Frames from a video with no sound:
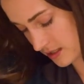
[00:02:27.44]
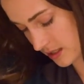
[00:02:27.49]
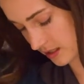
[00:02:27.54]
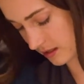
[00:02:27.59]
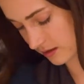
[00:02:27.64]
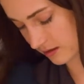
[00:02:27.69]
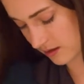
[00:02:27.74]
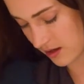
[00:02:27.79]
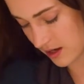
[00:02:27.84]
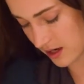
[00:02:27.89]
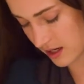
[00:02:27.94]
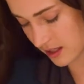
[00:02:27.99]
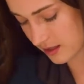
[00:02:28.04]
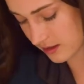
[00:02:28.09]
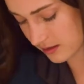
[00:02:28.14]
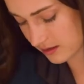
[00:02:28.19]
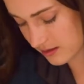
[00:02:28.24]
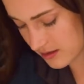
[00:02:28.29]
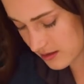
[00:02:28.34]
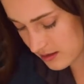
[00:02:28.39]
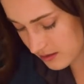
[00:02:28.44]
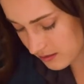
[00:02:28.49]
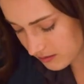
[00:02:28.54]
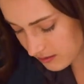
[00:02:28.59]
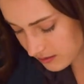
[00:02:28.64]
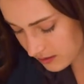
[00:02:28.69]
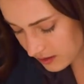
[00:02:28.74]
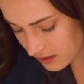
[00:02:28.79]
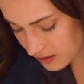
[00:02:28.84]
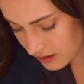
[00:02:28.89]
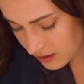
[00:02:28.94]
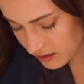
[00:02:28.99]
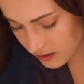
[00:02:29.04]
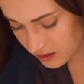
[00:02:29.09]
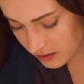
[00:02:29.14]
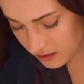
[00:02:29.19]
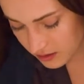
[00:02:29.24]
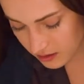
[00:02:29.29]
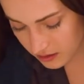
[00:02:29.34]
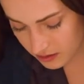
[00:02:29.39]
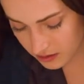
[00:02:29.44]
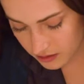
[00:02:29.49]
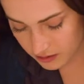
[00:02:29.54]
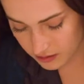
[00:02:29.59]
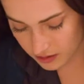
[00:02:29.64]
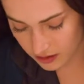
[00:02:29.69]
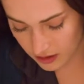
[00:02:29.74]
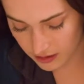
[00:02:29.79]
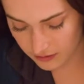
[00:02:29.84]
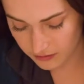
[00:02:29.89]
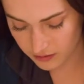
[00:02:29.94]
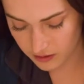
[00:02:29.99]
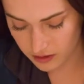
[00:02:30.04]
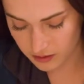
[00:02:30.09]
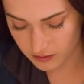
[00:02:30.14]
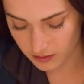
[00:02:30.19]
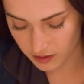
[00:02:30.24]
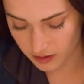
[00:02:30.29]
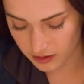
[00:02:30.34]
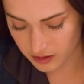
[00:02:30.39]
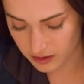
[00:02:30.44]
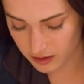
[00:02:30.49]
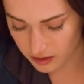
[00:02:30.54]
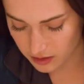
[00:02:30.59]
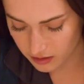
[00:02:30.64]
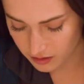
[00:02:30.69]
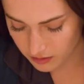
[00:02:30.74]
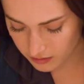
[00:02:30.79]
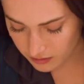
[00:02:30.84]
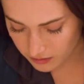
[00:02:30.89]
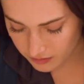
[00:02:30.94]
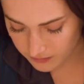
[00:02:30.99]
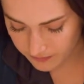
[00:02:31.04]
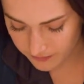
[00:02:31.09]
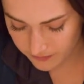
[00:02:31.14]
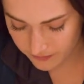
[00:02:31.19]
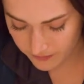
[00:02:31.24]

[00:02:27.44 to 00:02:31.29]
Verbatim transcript: thick lines, whatever you want to do.